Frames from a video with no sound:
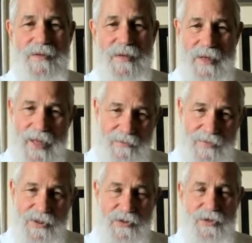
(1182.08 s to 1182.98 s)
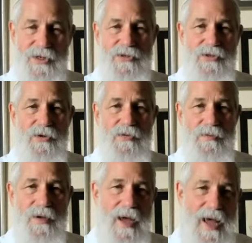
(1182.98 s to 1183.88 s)
Lev is
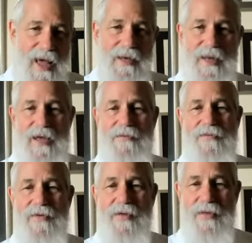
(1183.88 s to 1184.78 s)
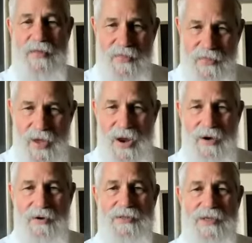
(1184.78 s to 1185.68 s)
32. Halev, the
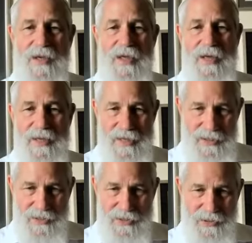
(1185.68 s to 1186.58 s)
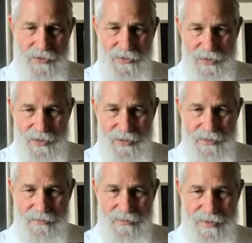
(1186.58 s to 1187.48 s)
heart, is
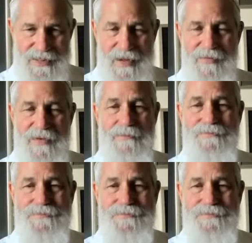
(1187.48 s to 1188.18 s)
37.